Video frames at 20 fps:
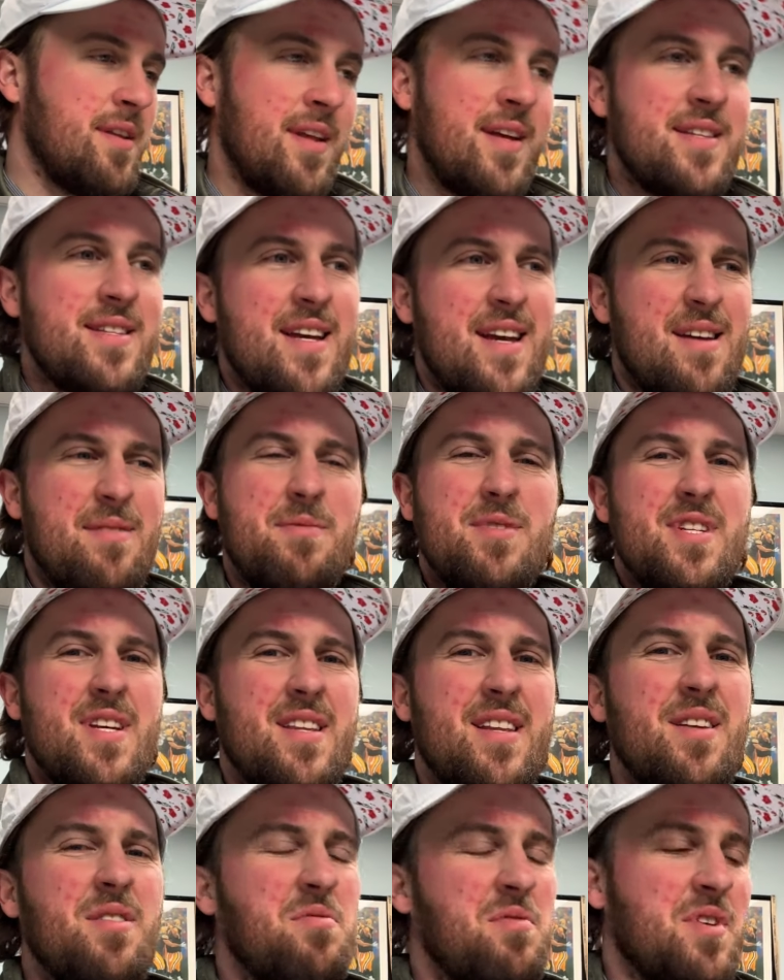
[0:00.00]
And that's
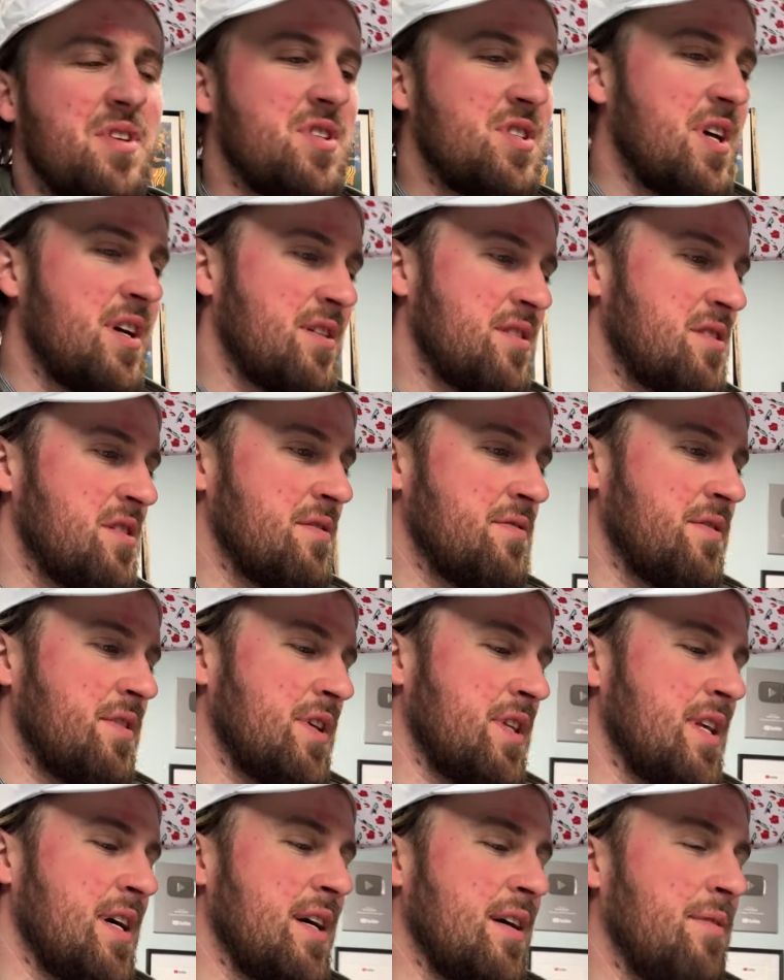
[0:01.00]
Amazon. They don't really check stuff
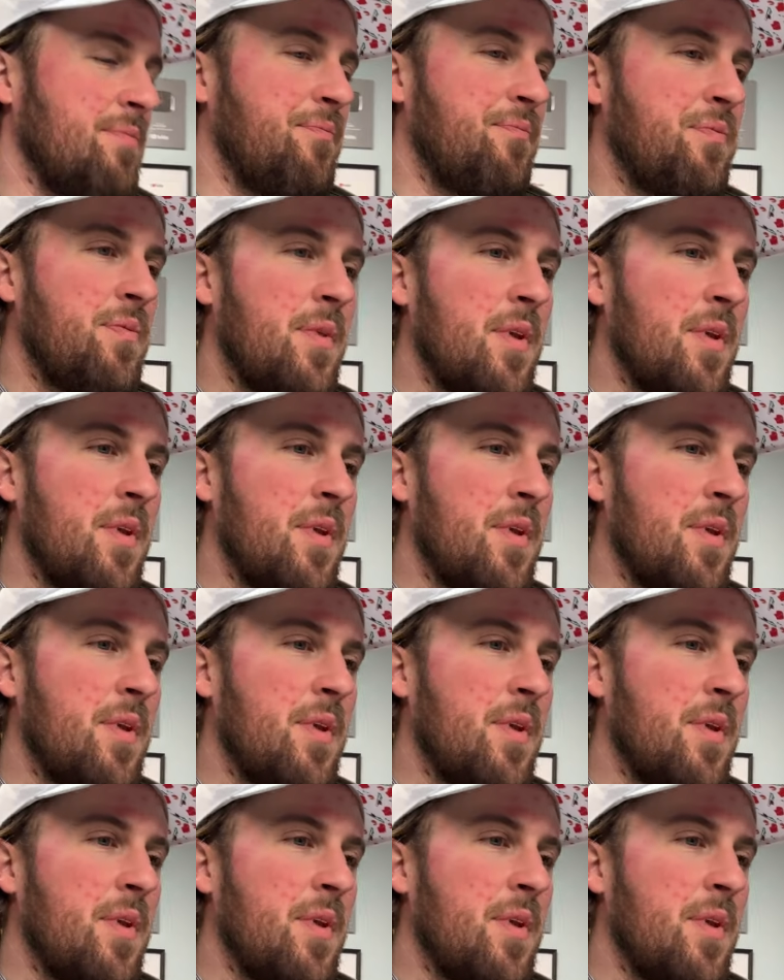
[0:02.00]
like that.